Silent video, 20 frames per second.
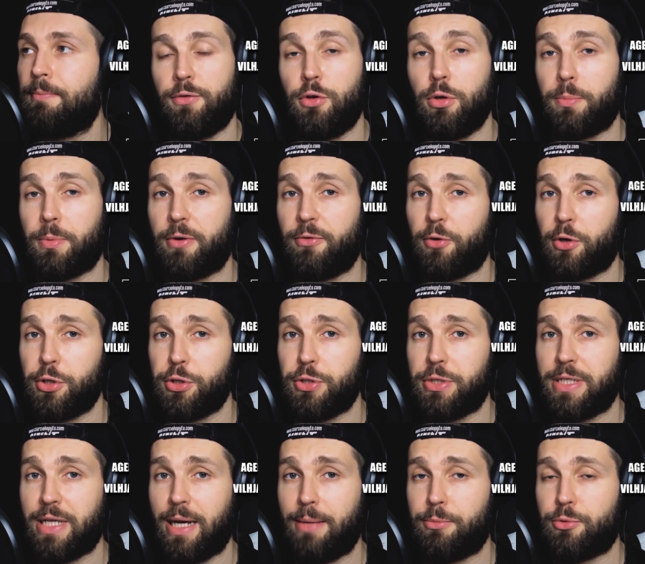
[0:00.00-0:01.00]
If you prefer to
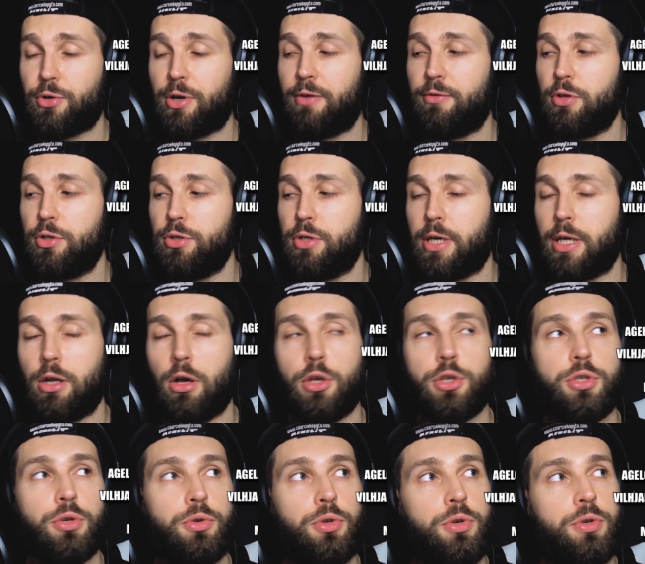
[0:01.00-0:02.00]
time travel, you can
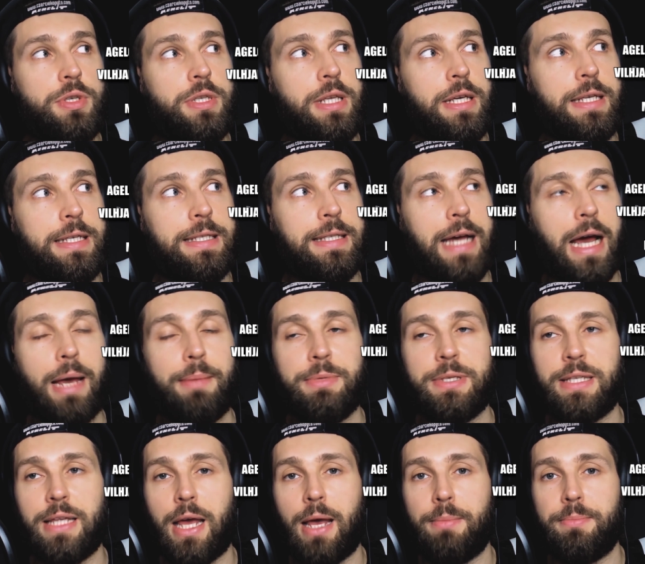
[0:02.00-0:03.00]
also use these
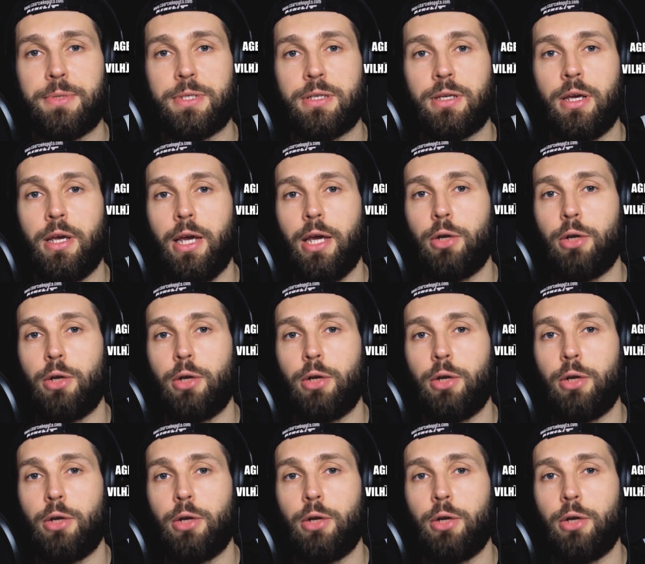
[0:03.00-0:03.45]
timestamps